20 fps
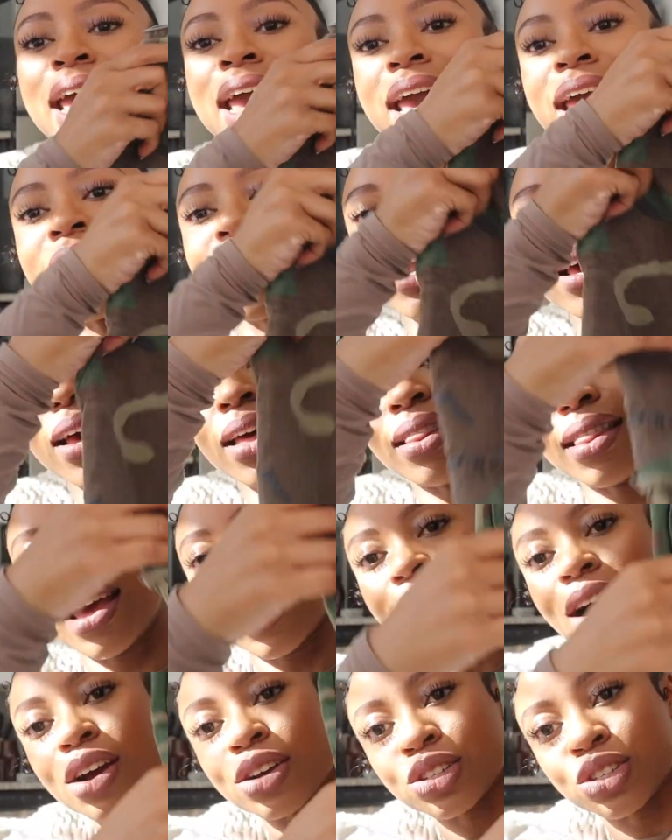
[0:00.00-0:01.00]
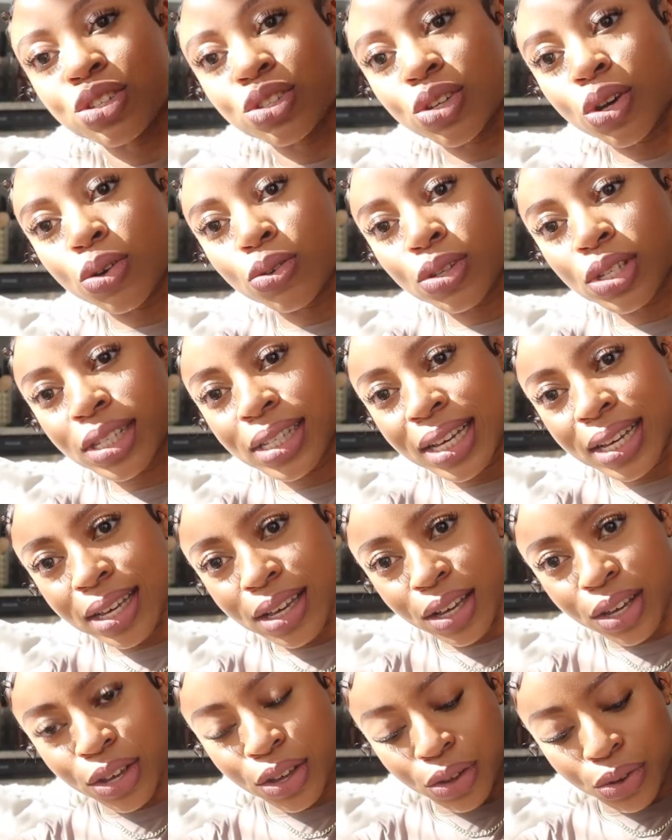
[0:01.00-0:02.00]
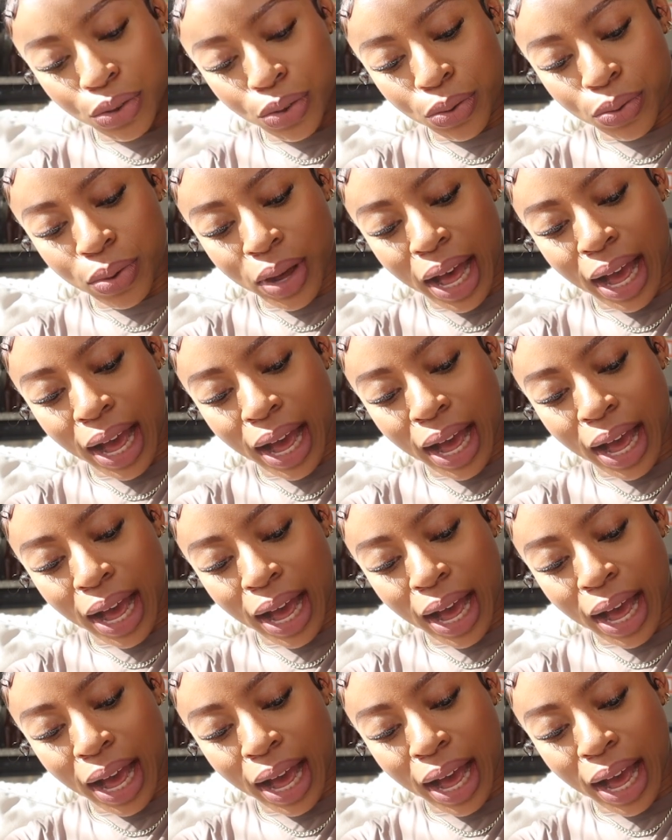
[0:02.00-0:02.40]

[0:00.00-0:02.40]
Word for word: and they are so stinking cute.